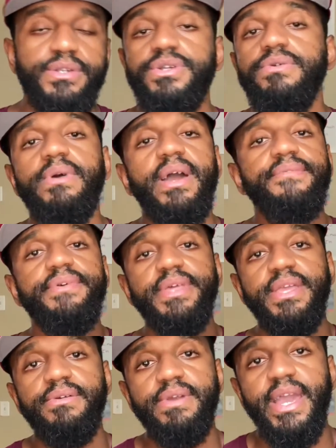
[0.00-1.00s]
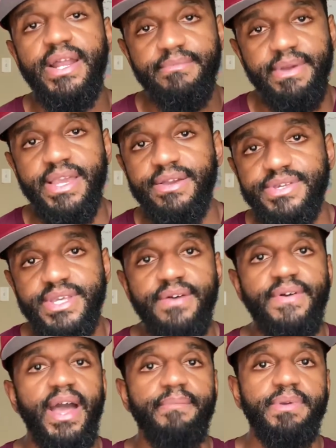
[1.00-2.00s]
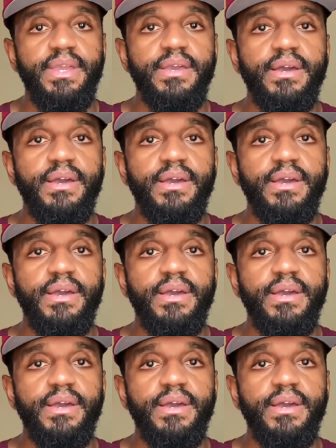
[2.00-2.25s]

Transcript: Do everything you can to make yourself happy.